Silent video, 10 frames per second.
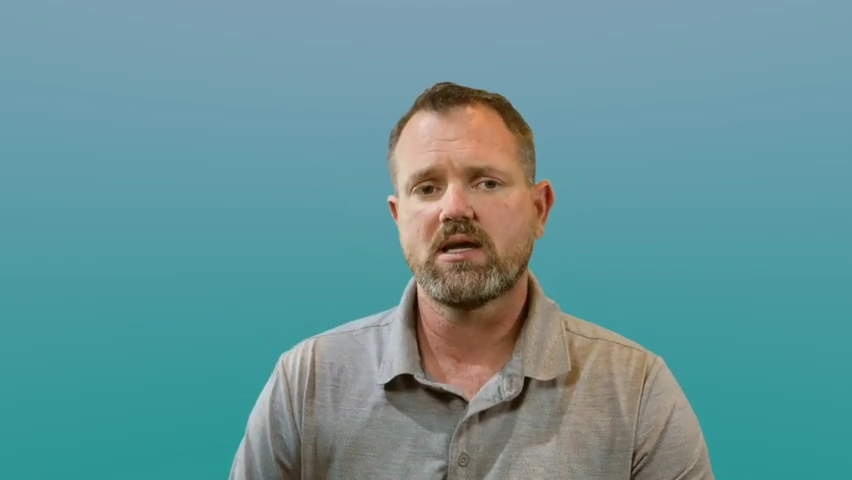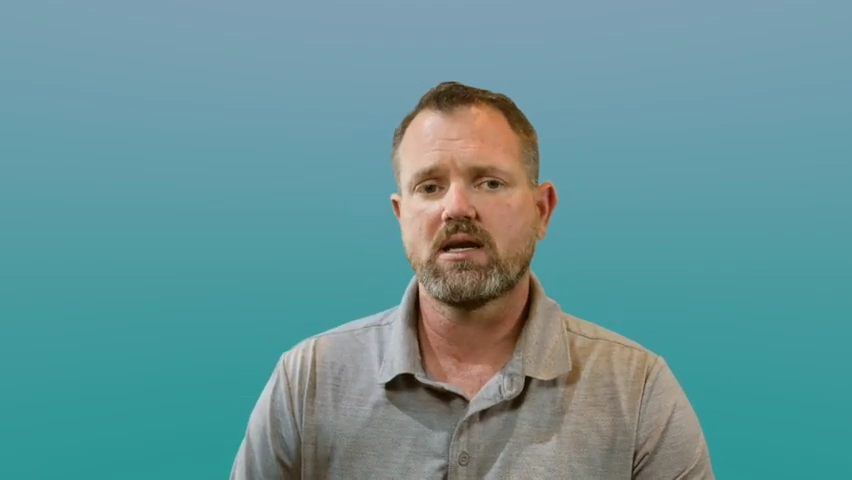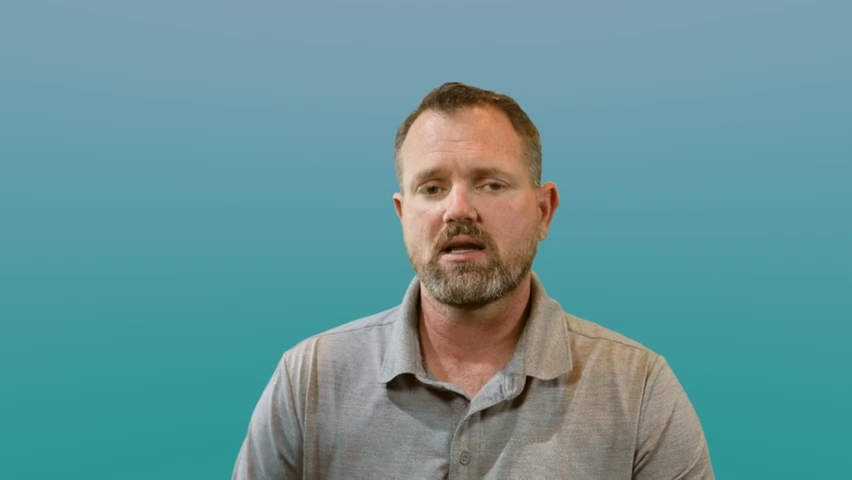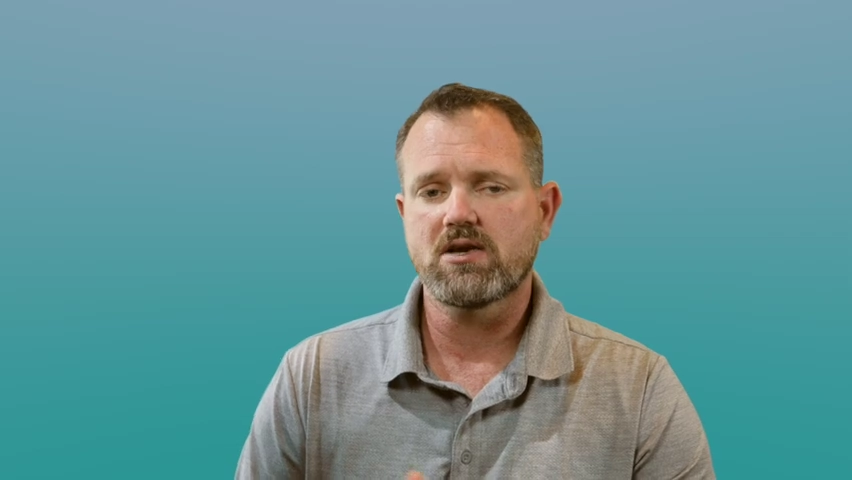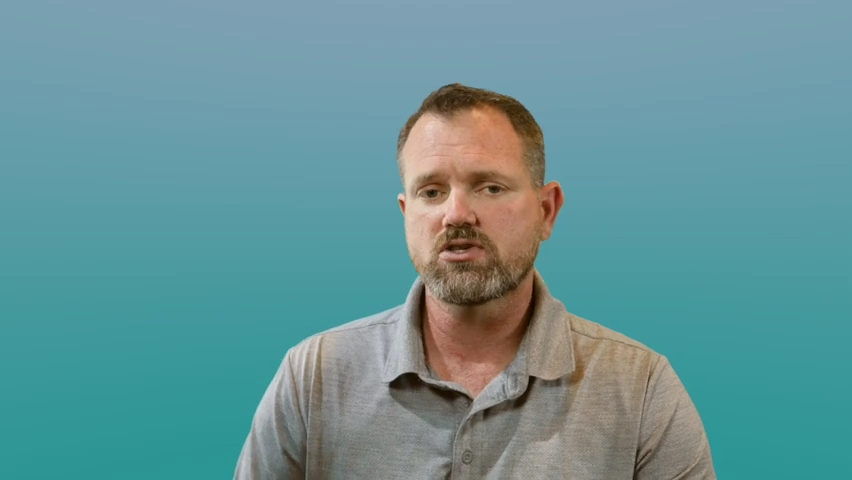and
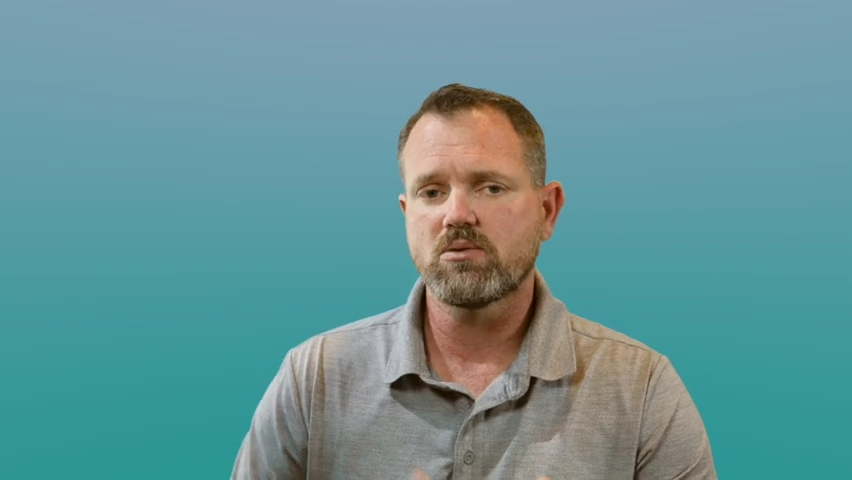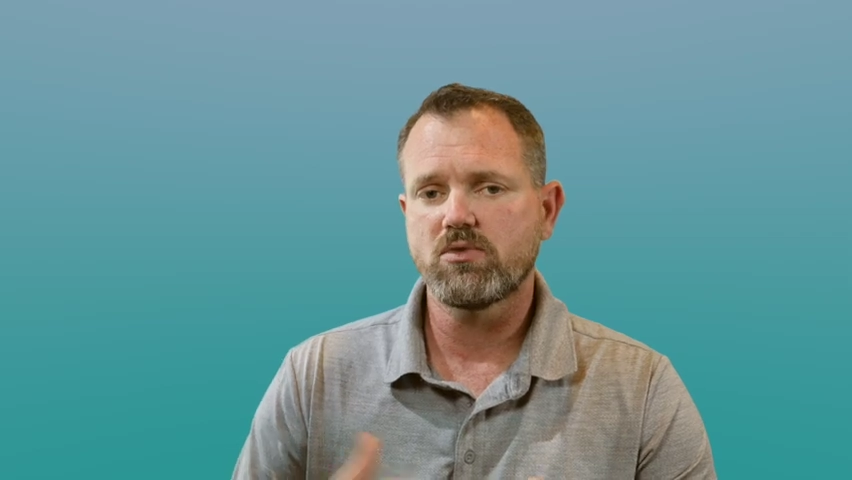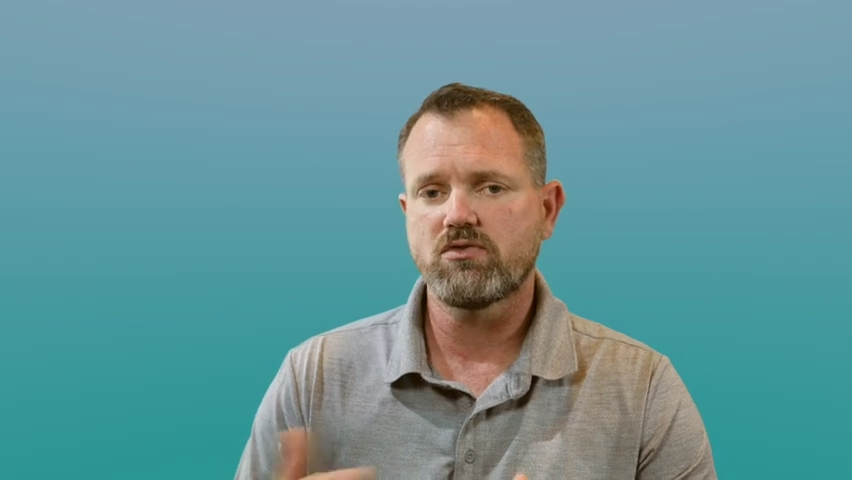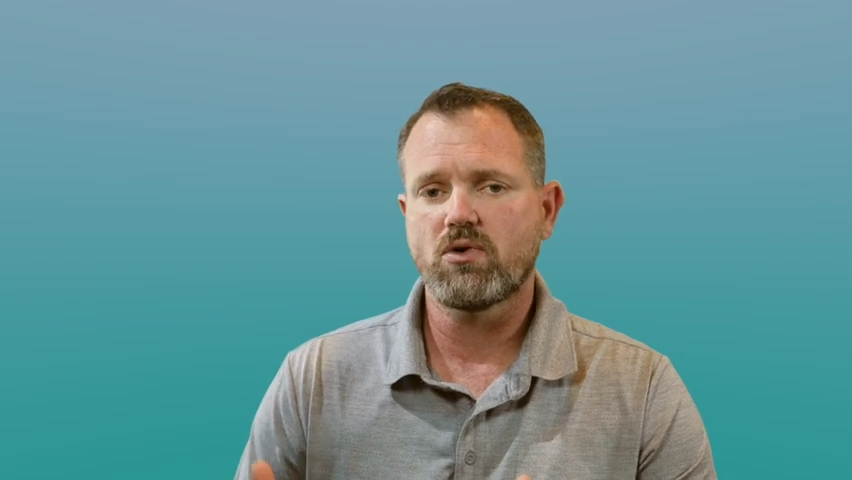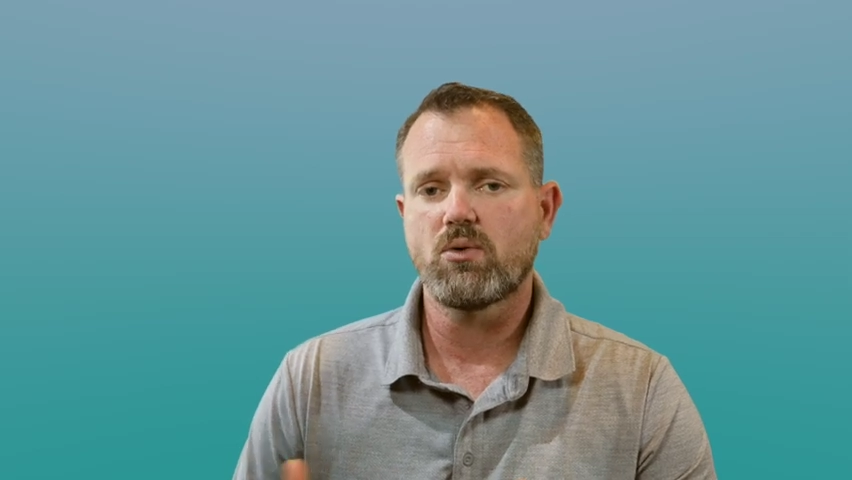allows you to
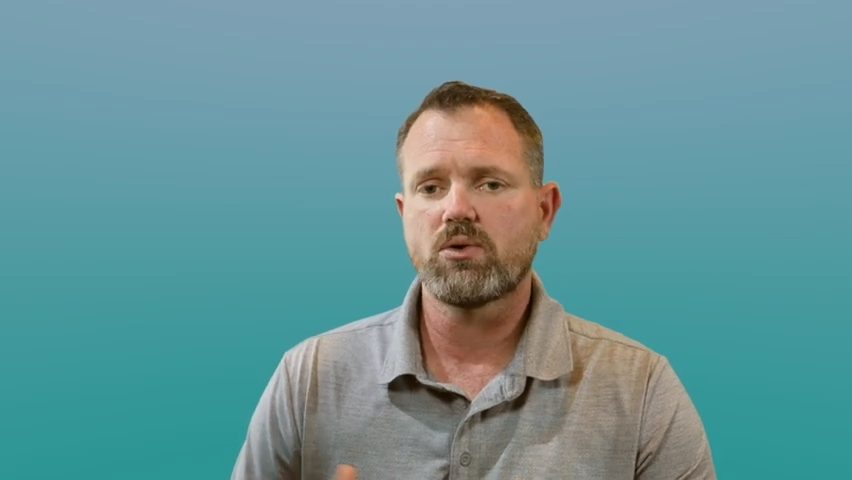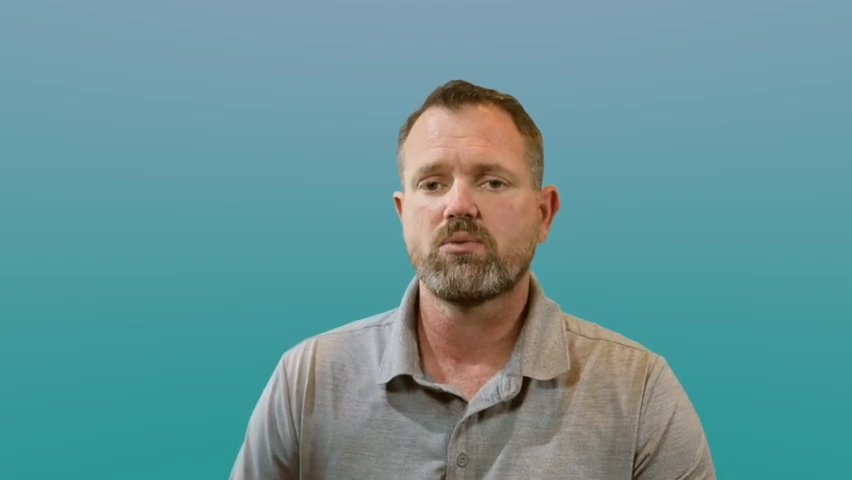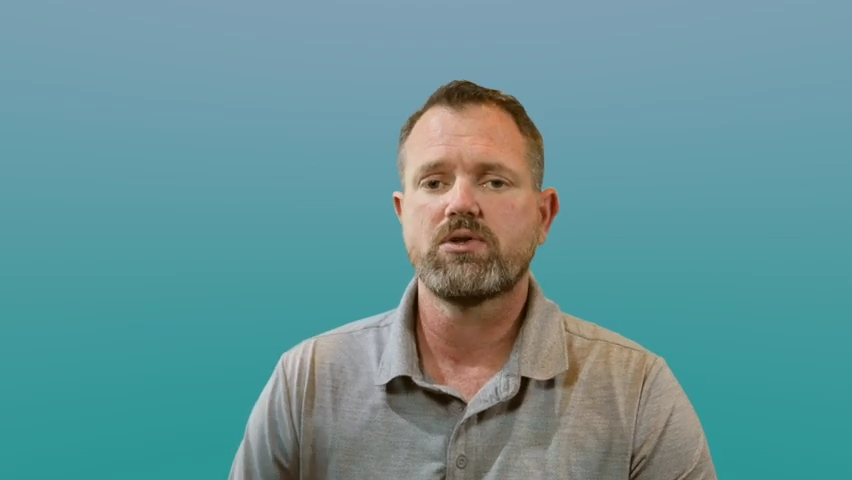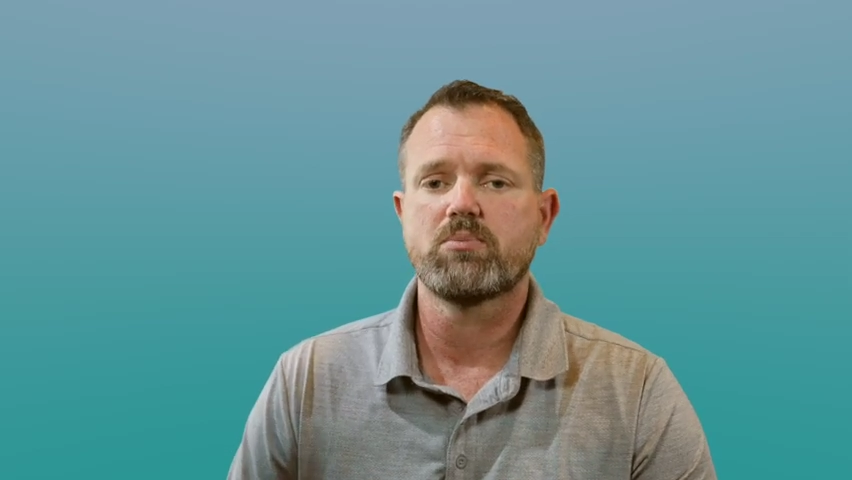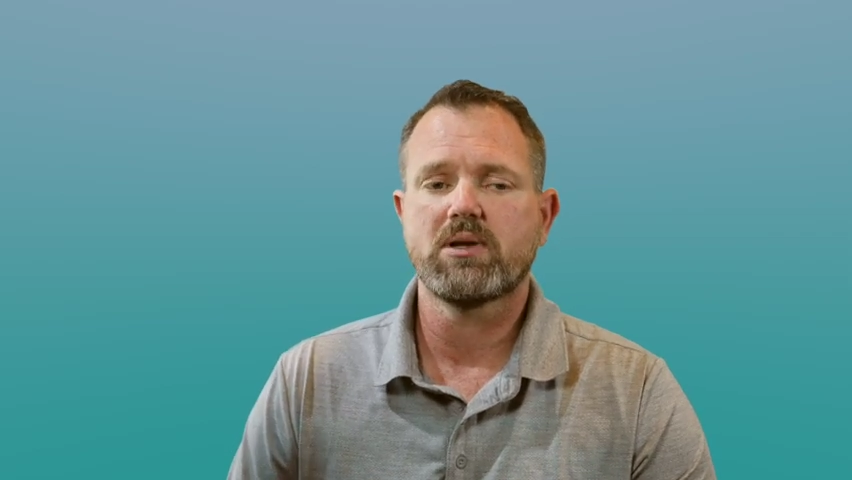move forward
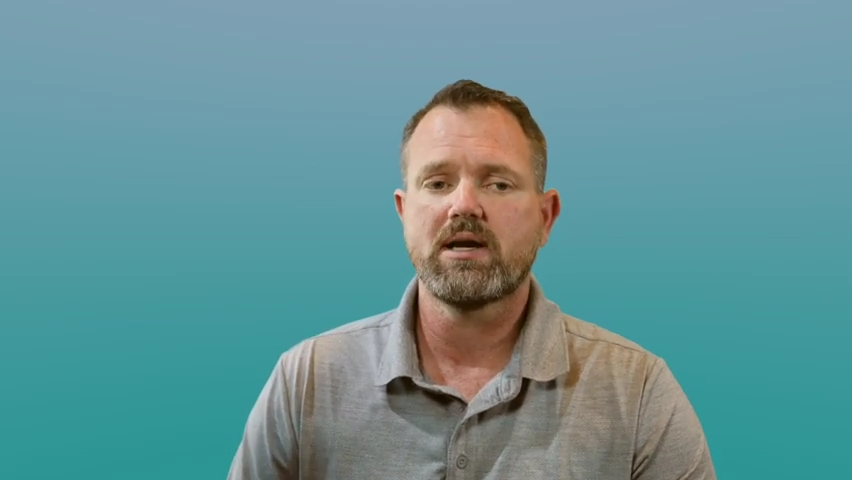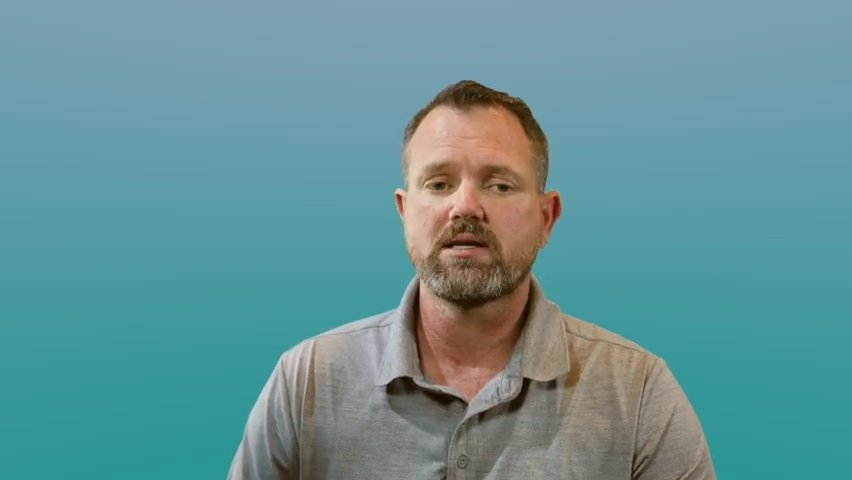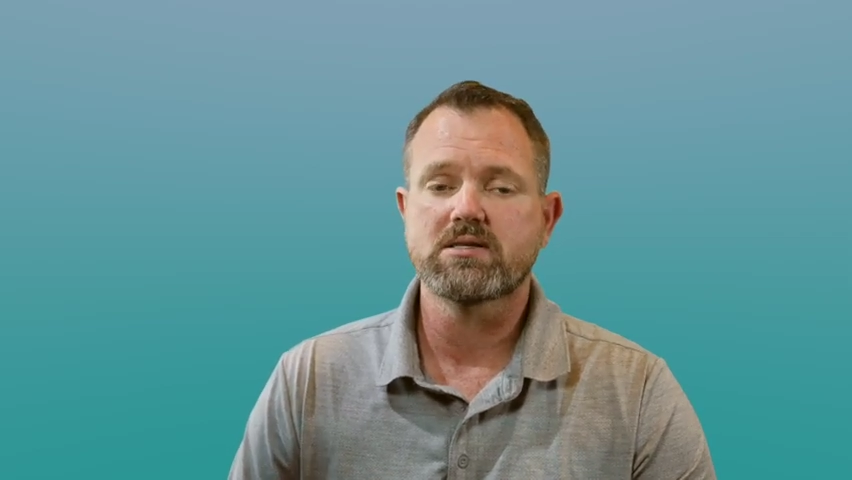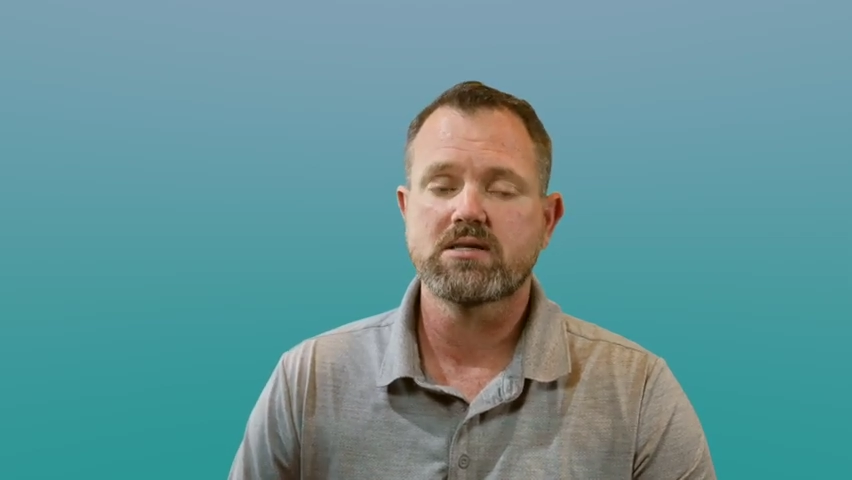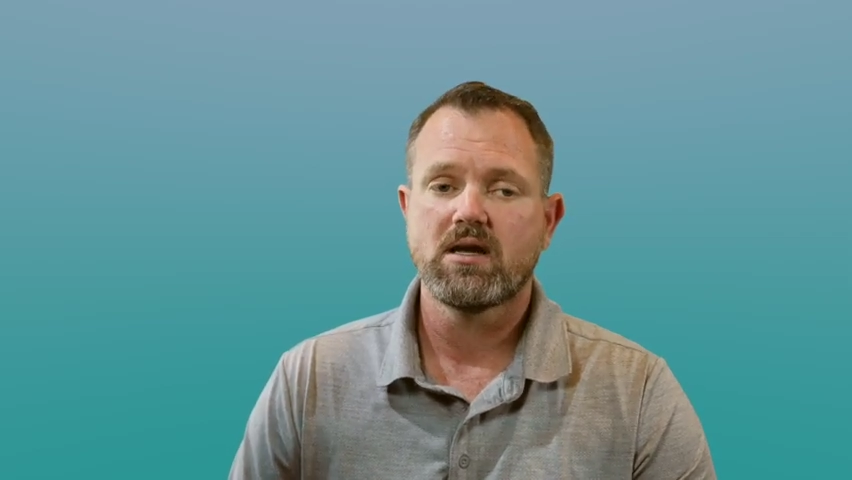with your
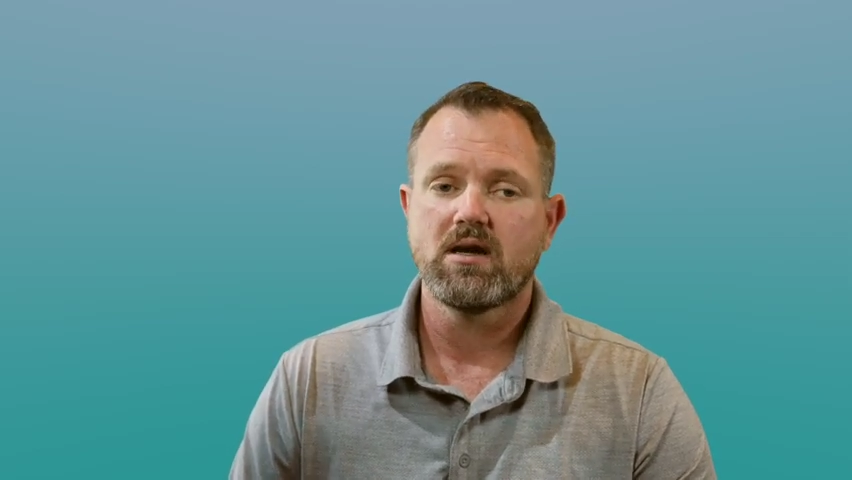plans